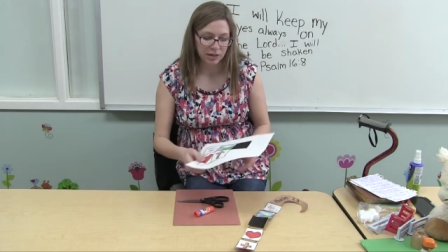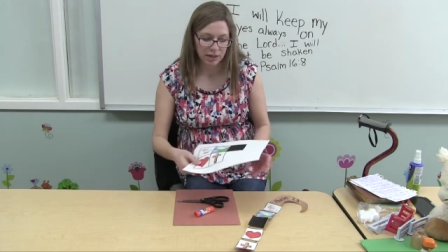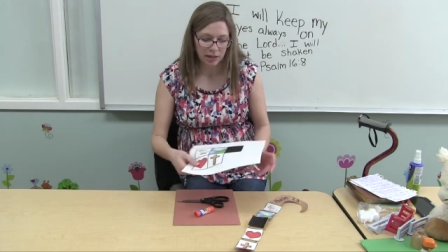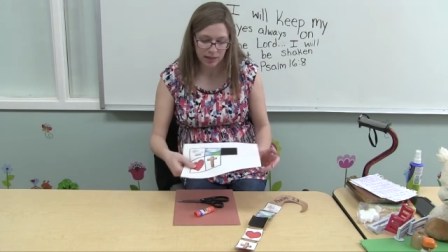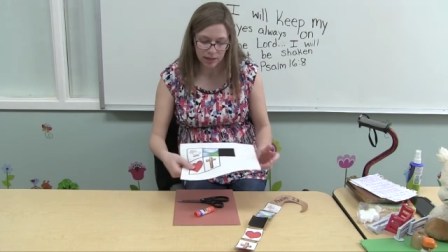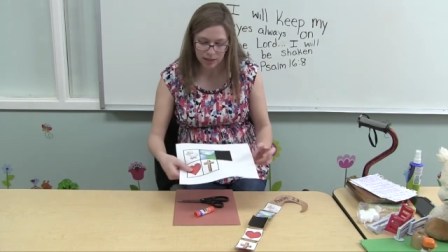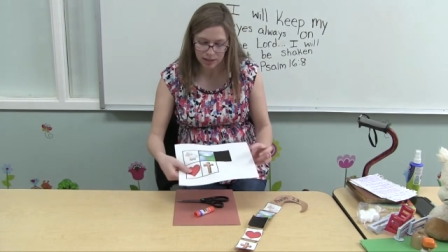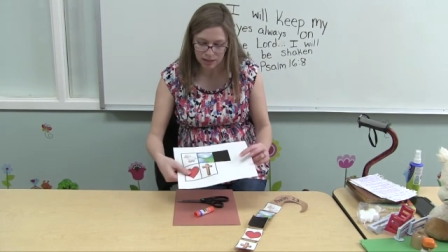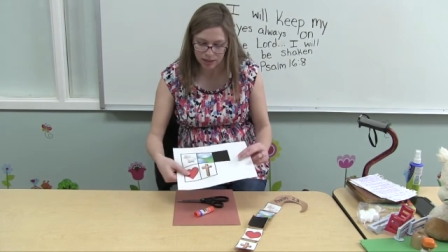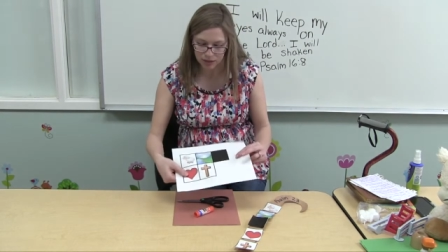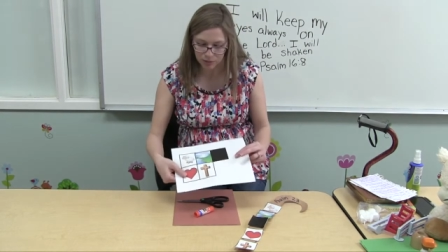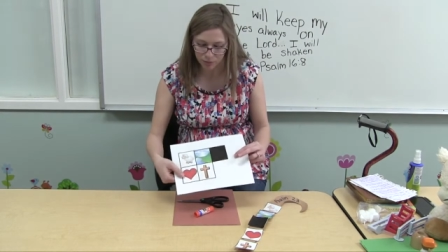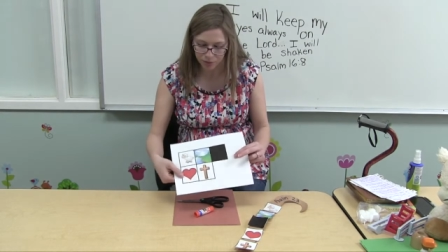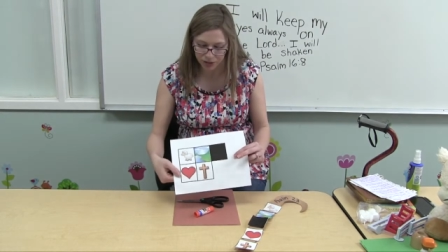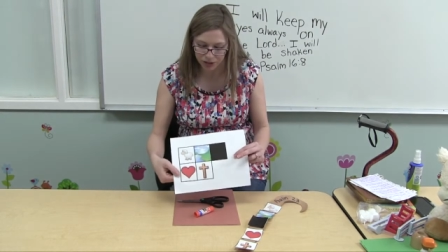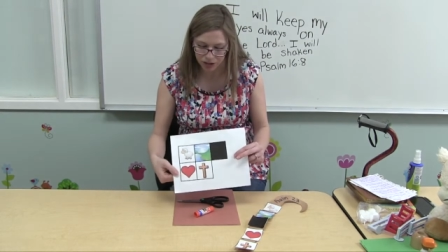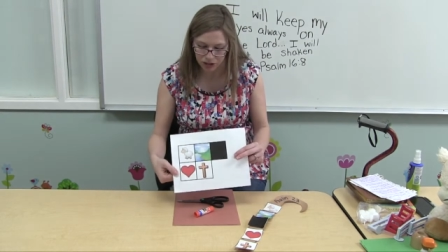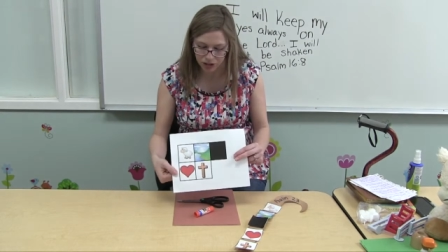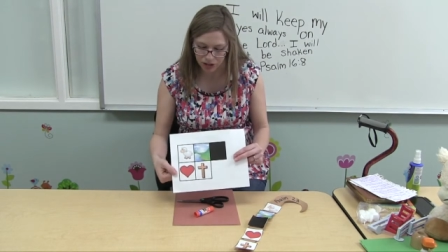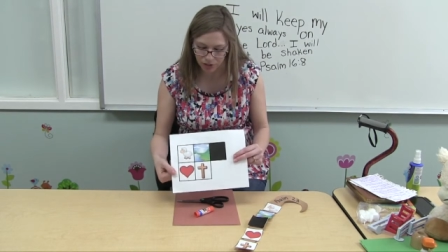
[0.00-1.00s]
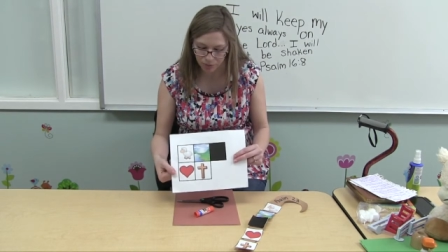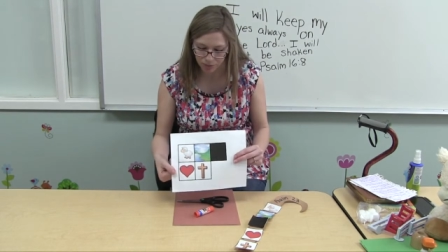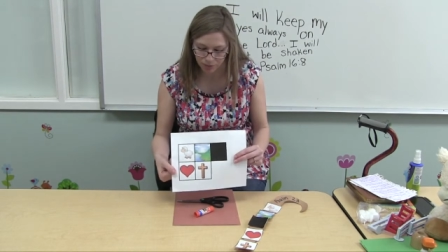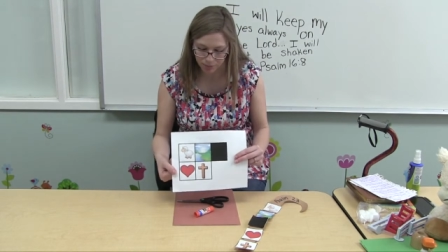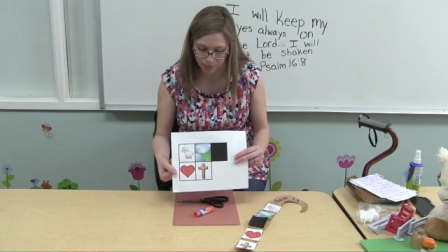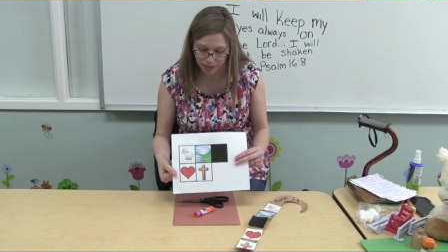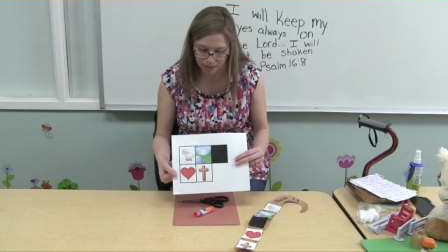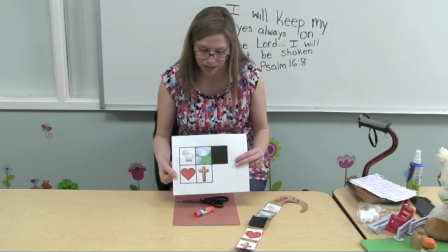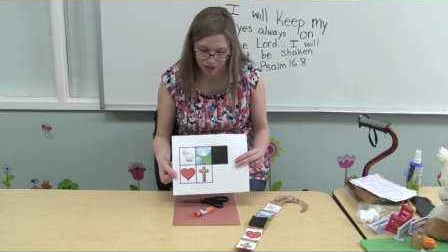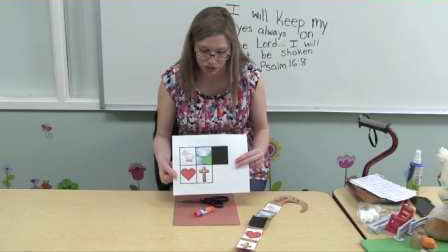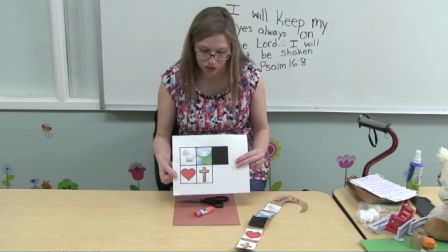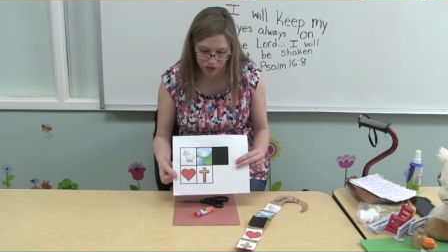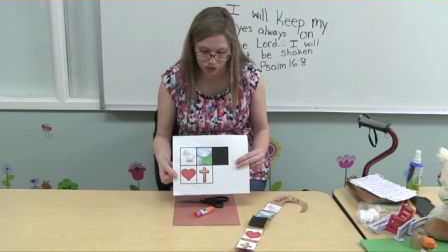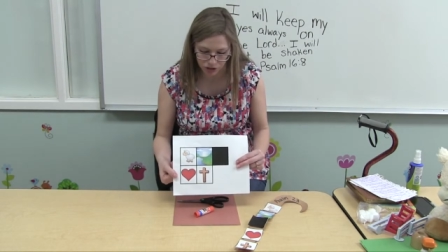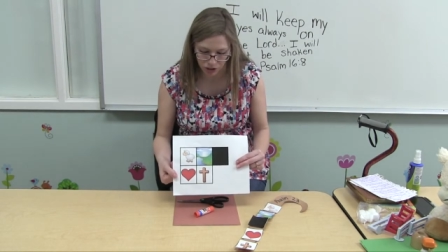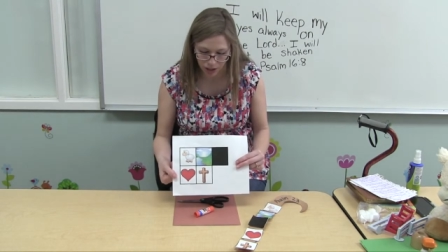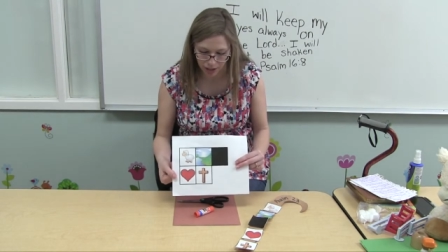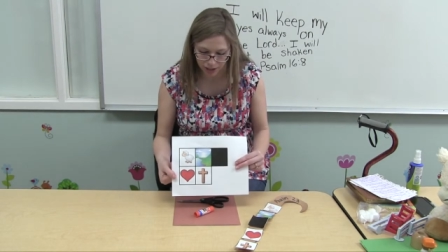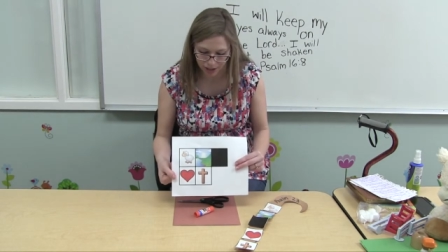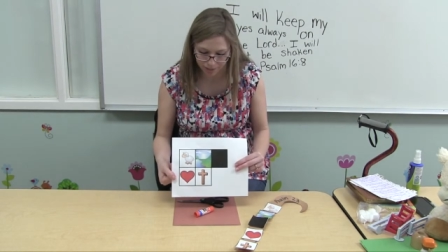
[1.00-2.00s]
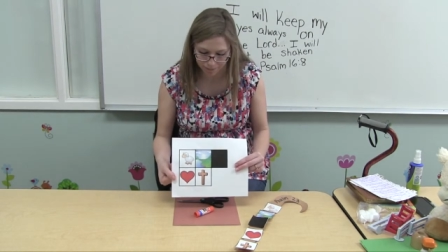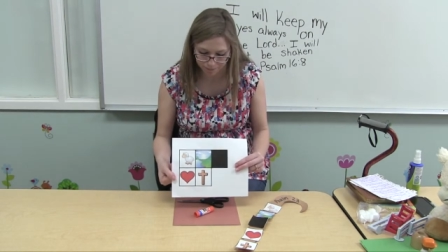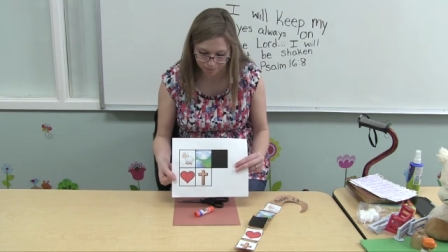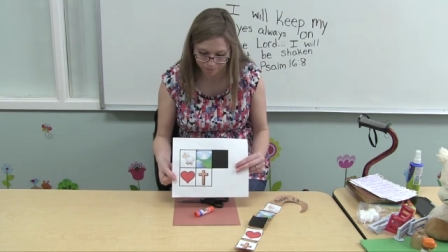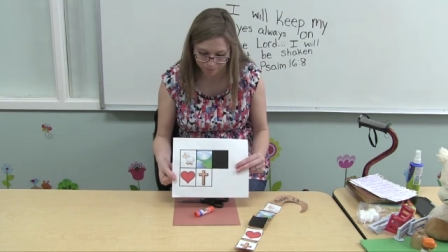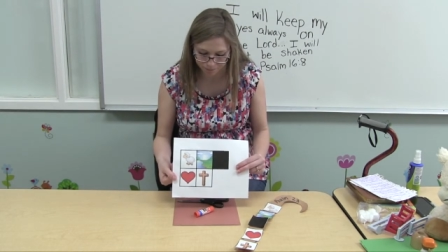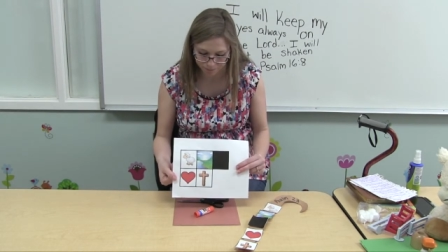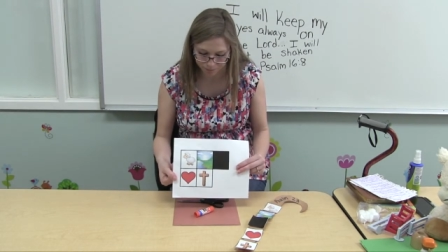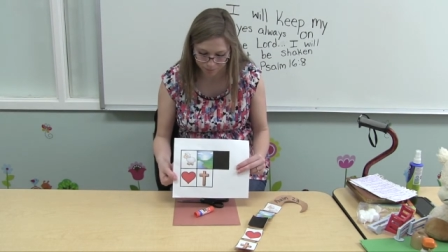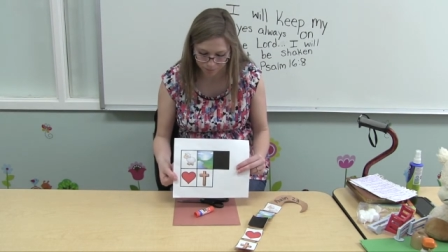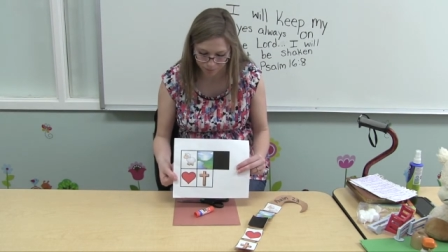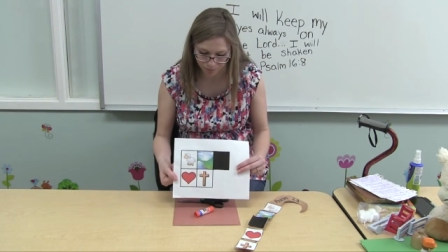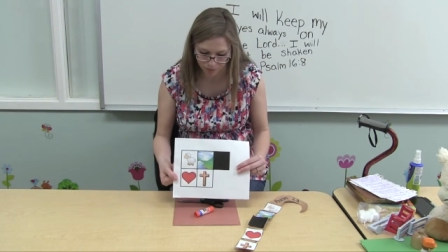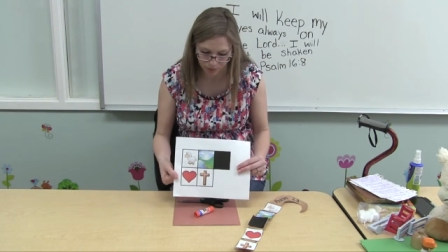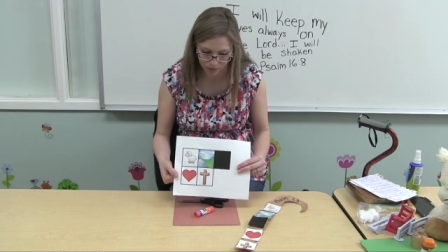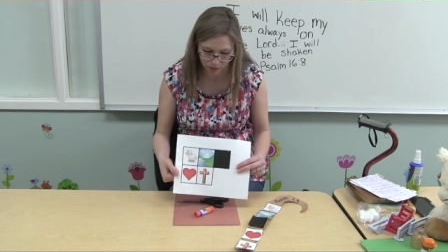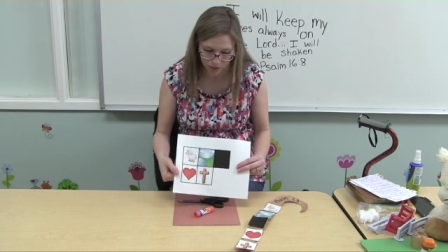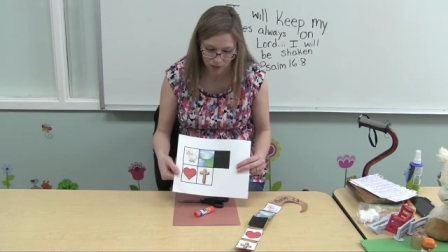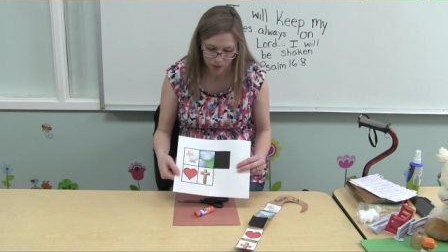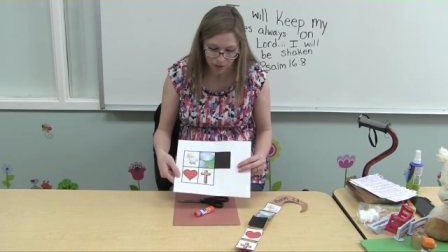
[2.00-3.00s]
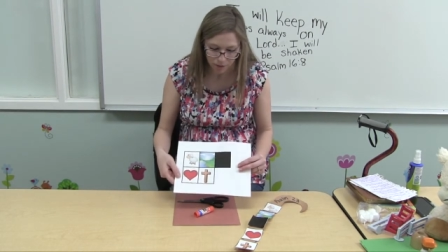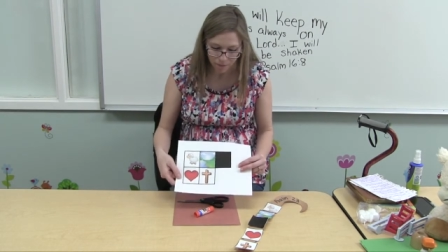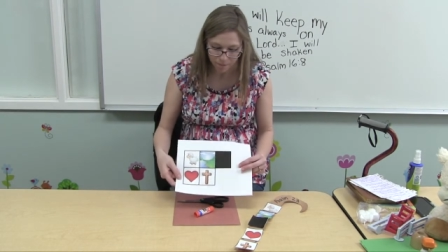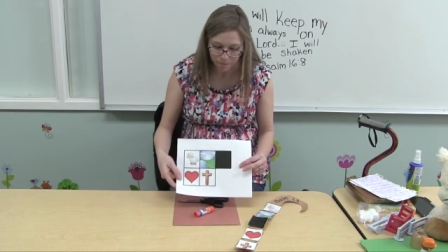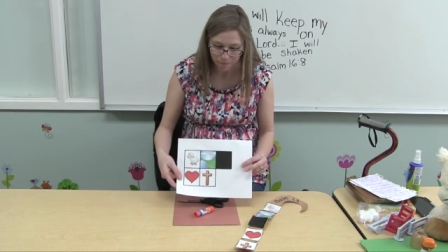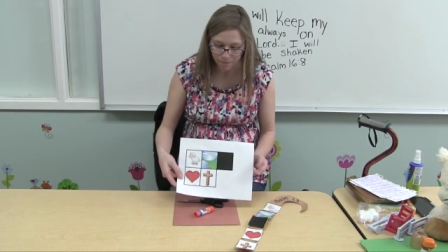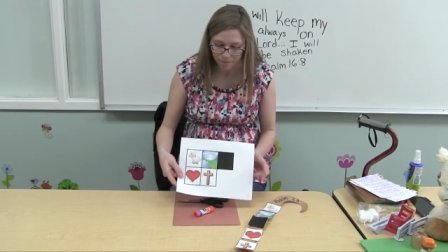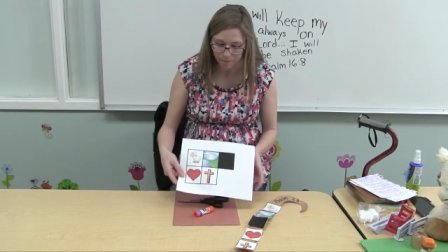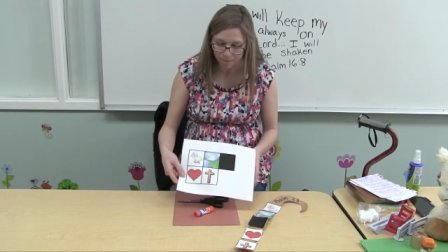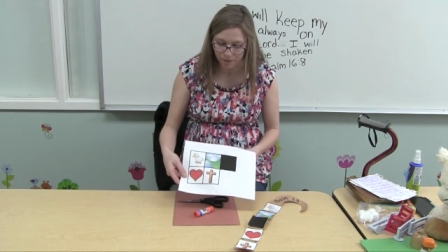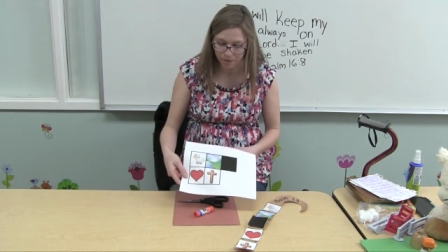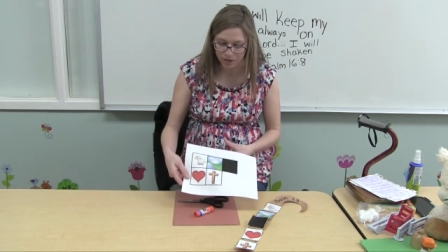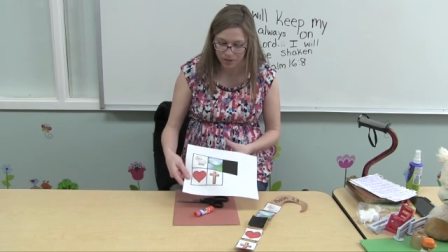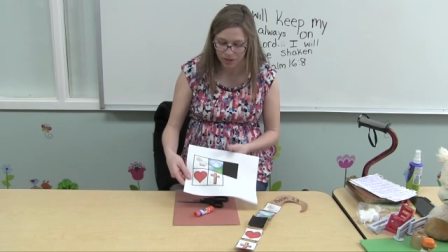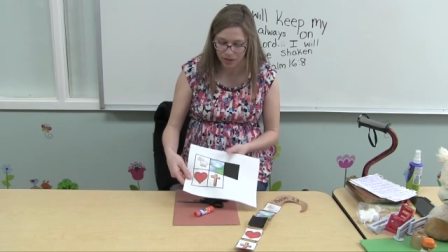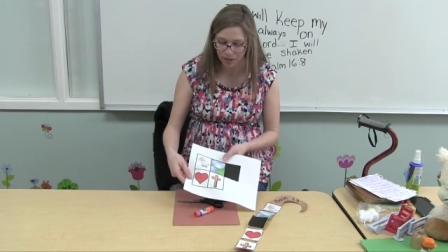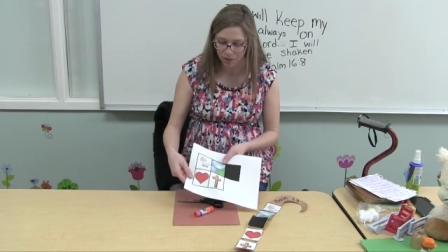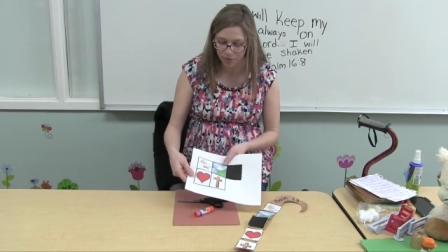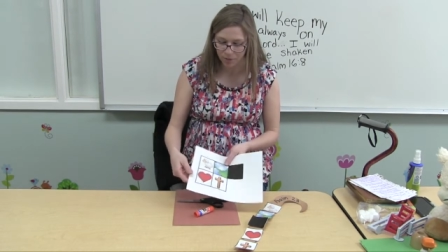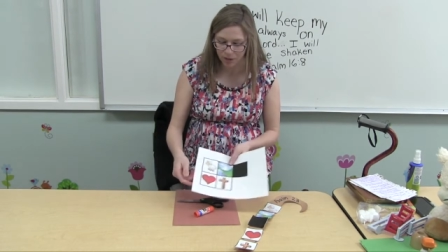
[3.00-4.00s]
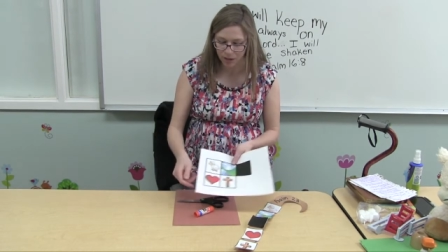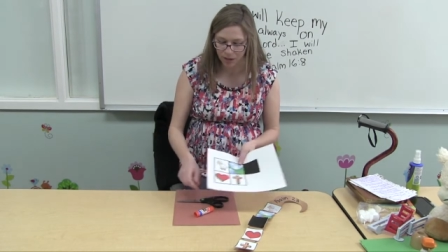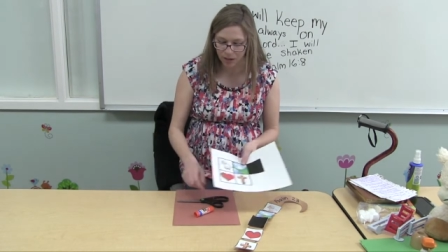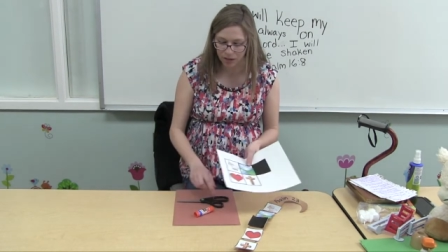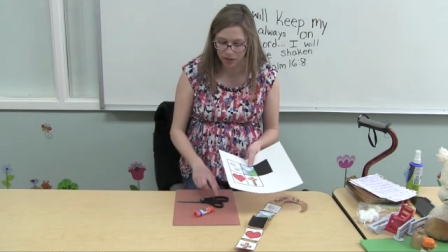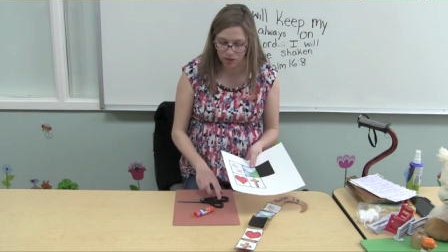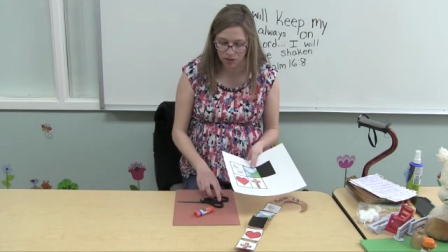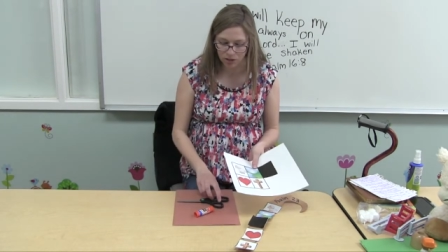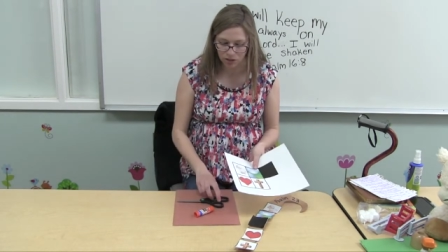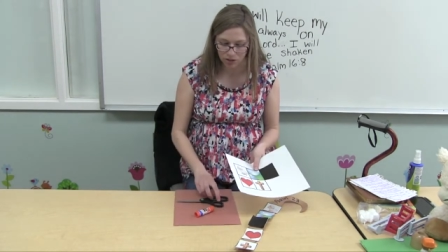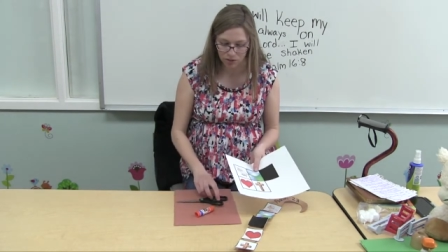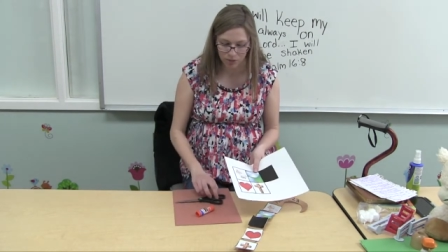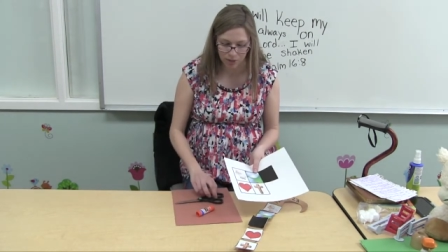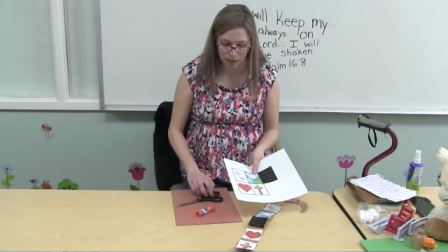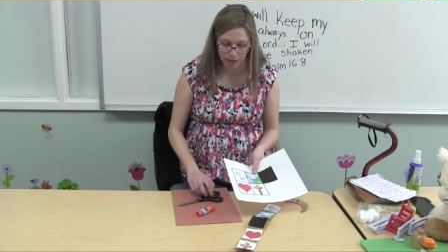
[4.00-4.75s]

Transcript: to need this worksheet with pictures on it. First thing we're going to do